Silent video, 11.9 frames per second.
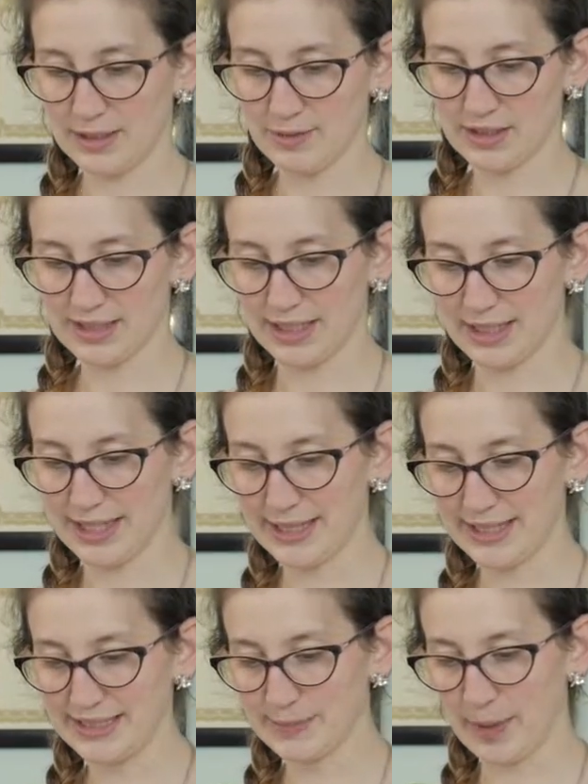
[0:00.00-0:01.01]
I'm just gonna
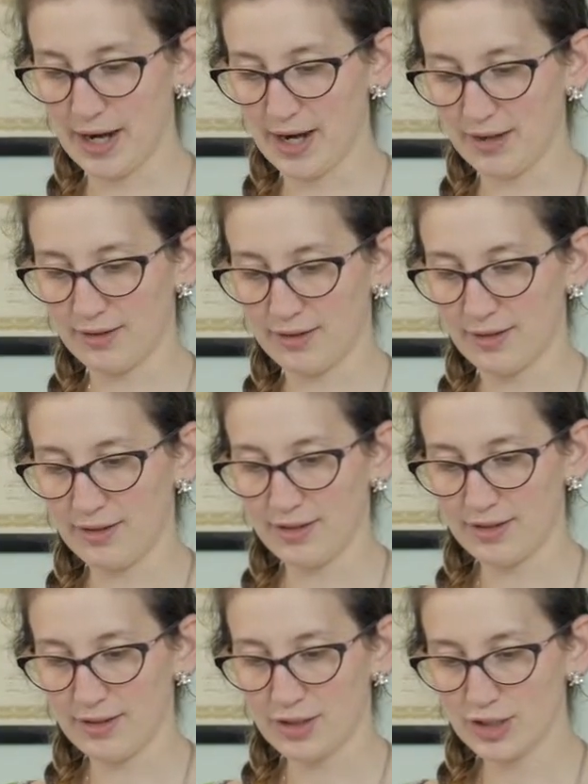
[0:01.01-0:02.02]
lightly spray,
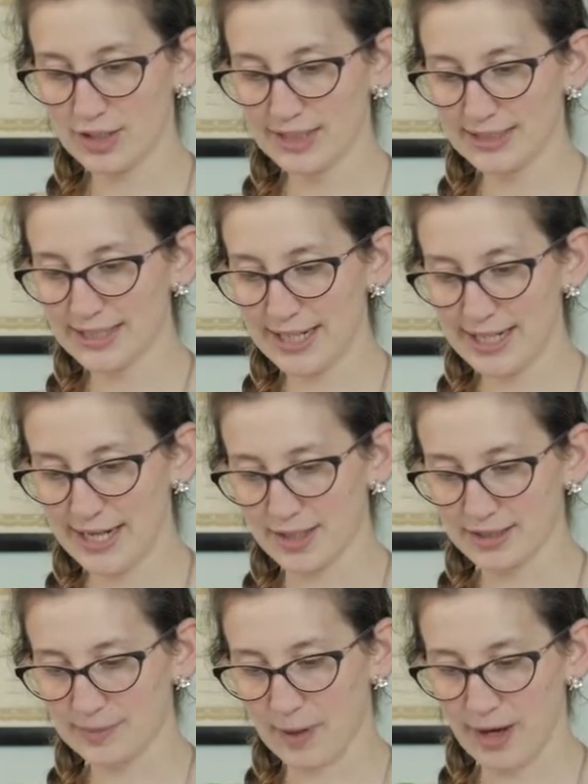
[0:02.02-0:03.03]
just like
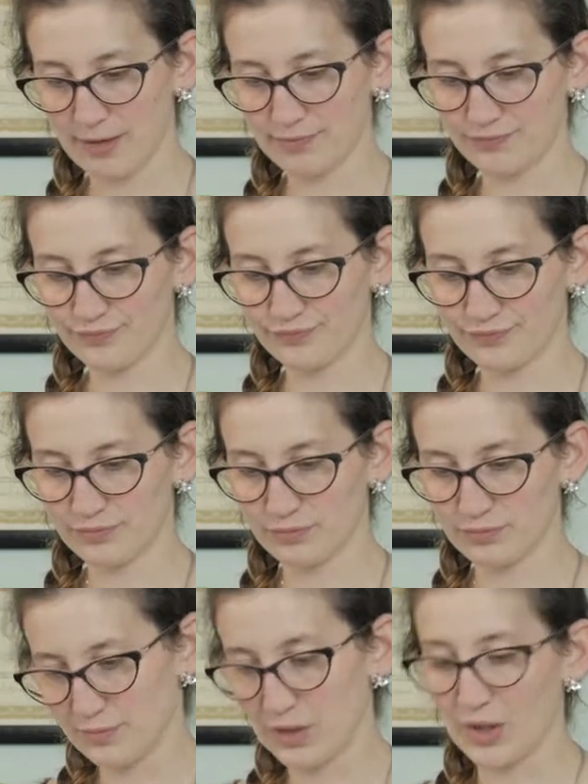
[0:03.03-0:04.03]
hairspray.
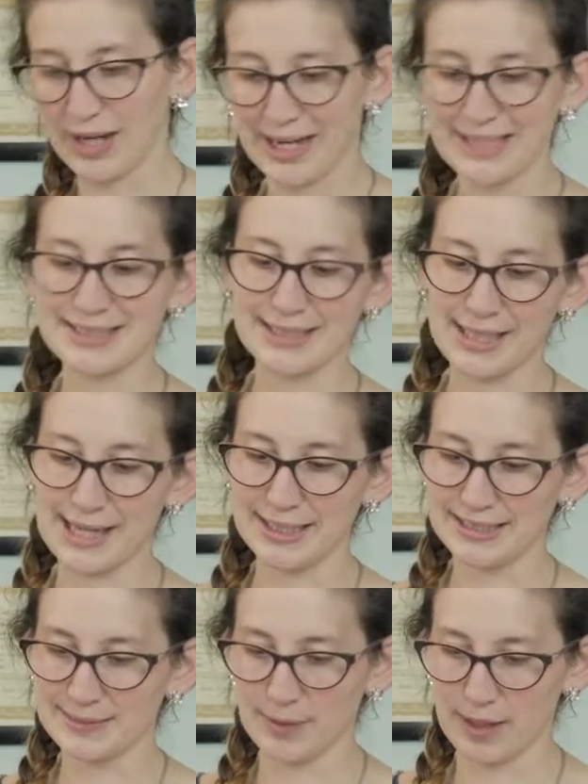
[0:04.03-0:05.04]
Okay, I said lightly
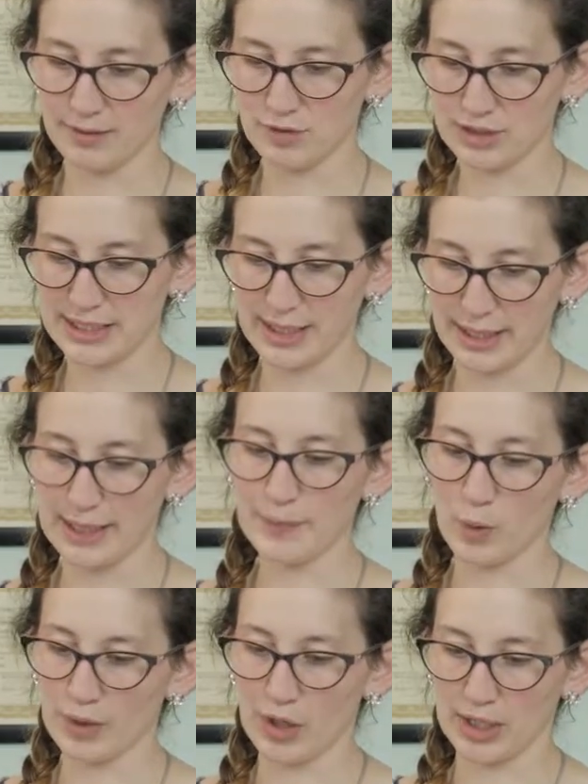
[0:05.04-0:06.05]
spray. Just kidding, I'm
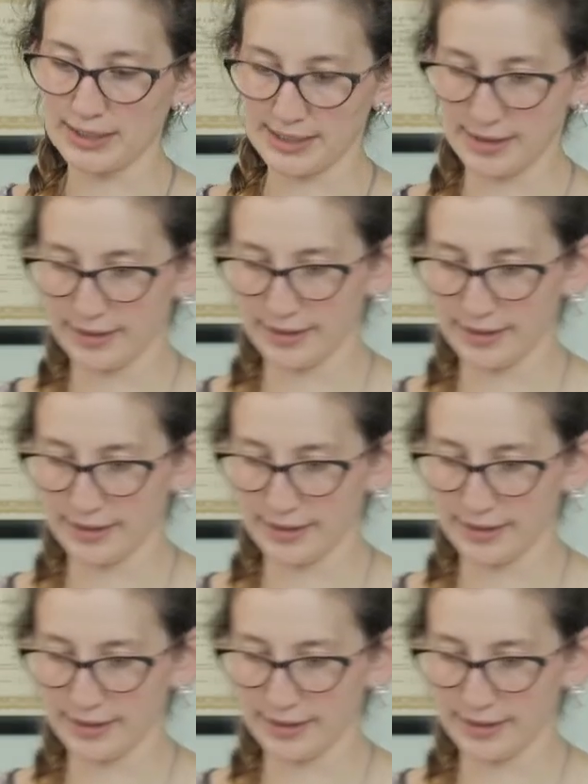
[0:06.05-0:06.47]
going crazy on